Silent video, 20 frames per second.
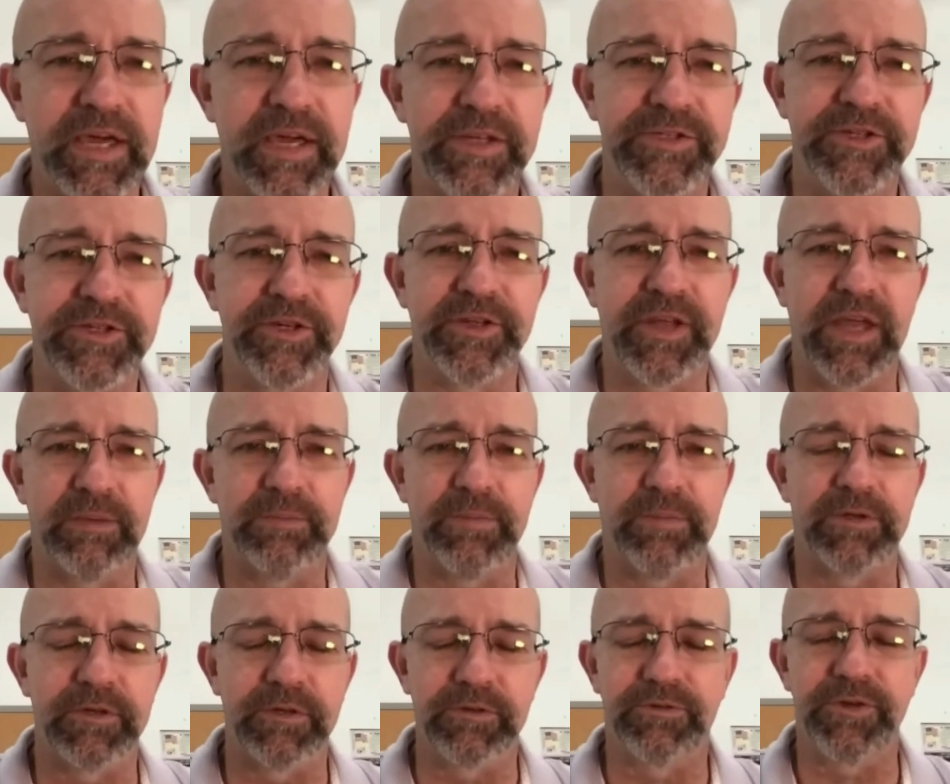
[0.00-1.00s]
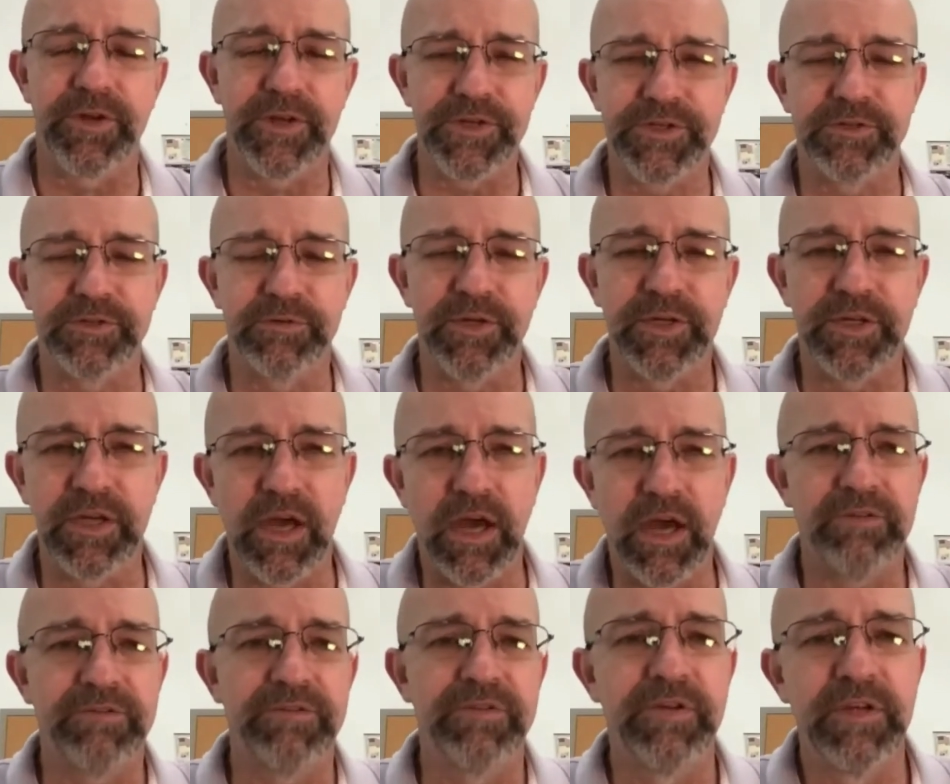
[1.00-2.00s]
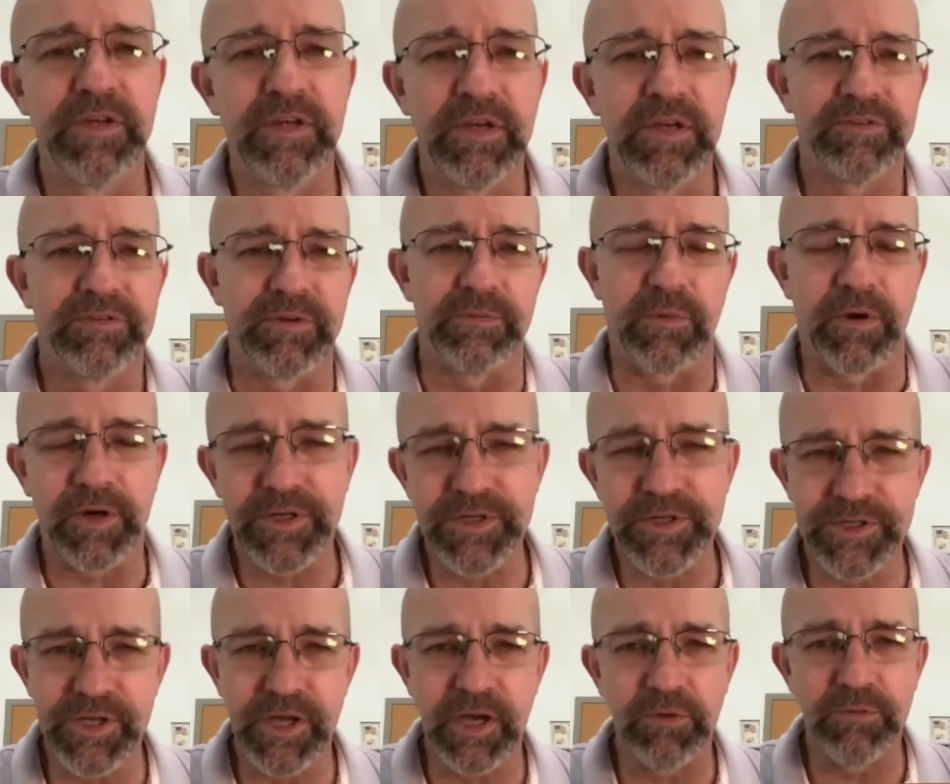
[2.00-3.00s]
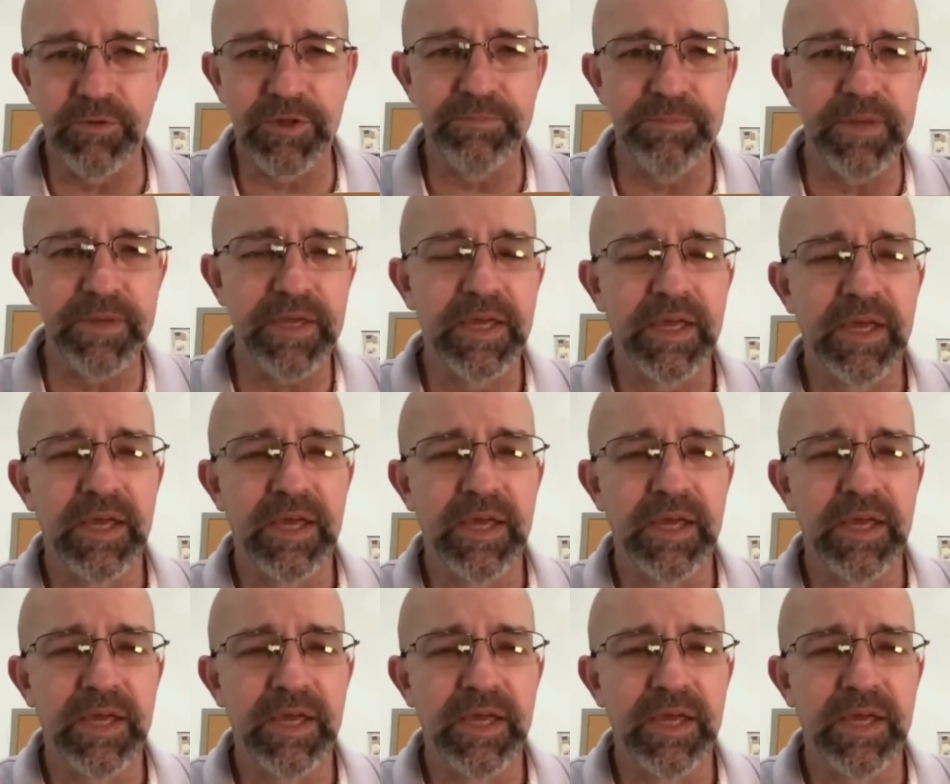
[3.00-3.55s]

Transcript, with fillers: It's good to have my good friend Cherie Goff from Arkansas with me,